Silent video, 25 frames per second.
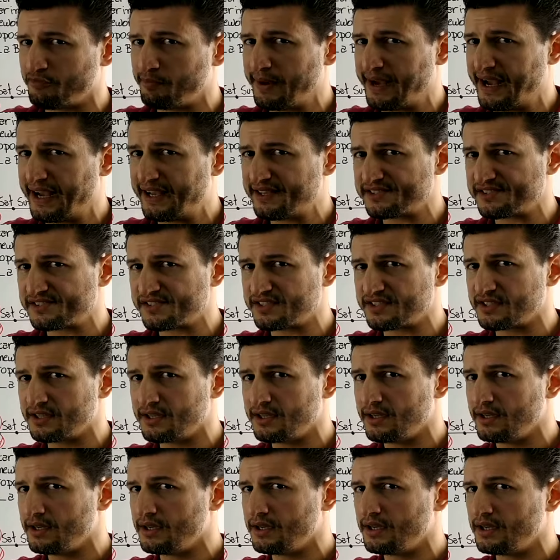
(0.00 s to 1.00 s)
past,
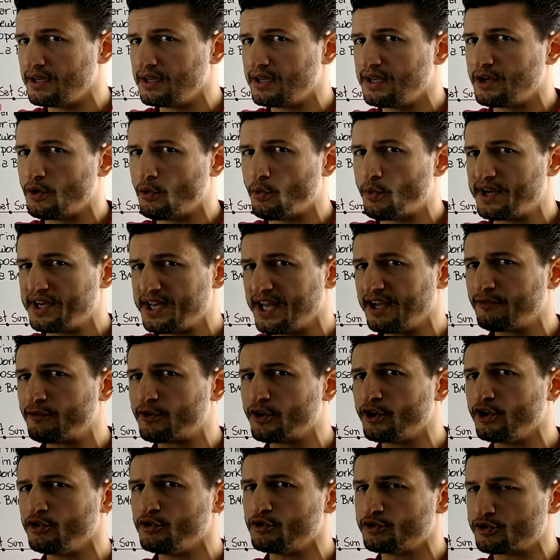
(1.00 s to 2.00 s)
whenever
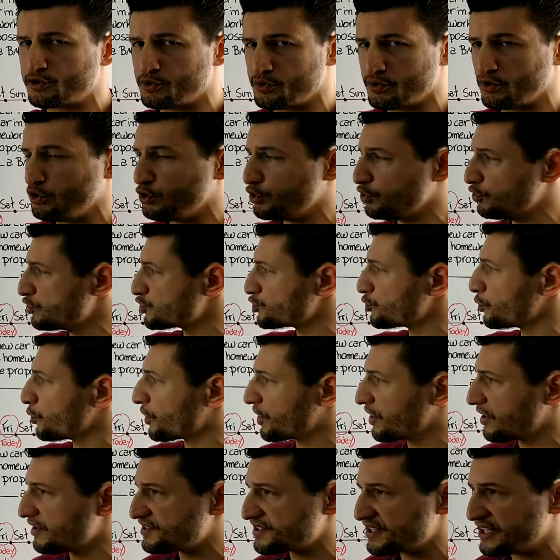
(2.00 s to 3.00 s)
you use
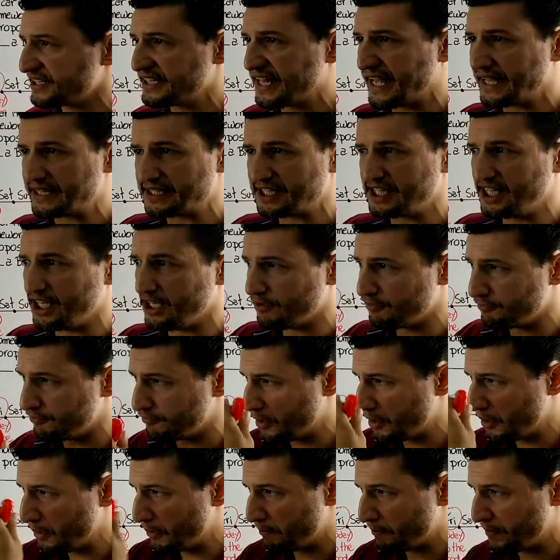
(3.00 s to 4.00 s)
words that
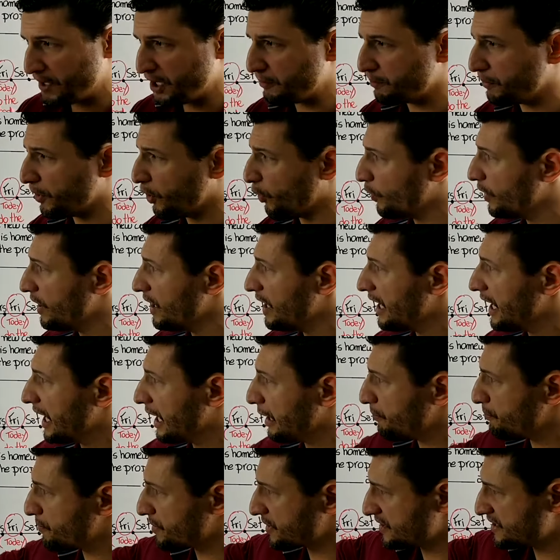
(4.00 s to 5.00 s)
give people
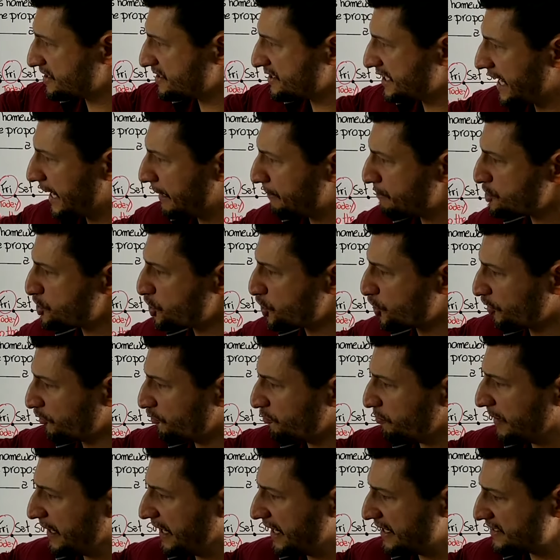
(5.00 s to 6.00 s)
a perception
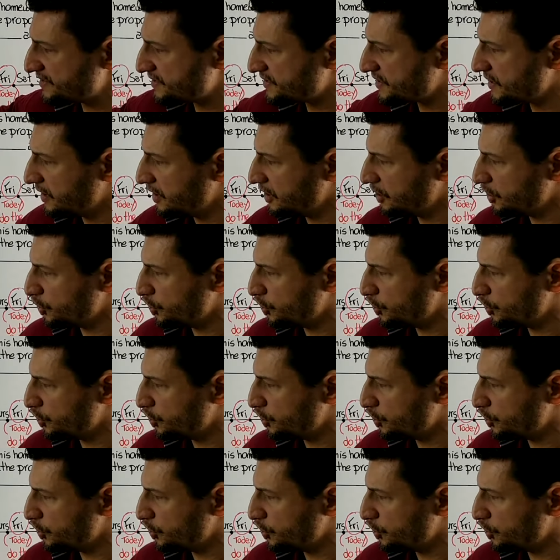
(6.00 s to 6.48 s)
of past,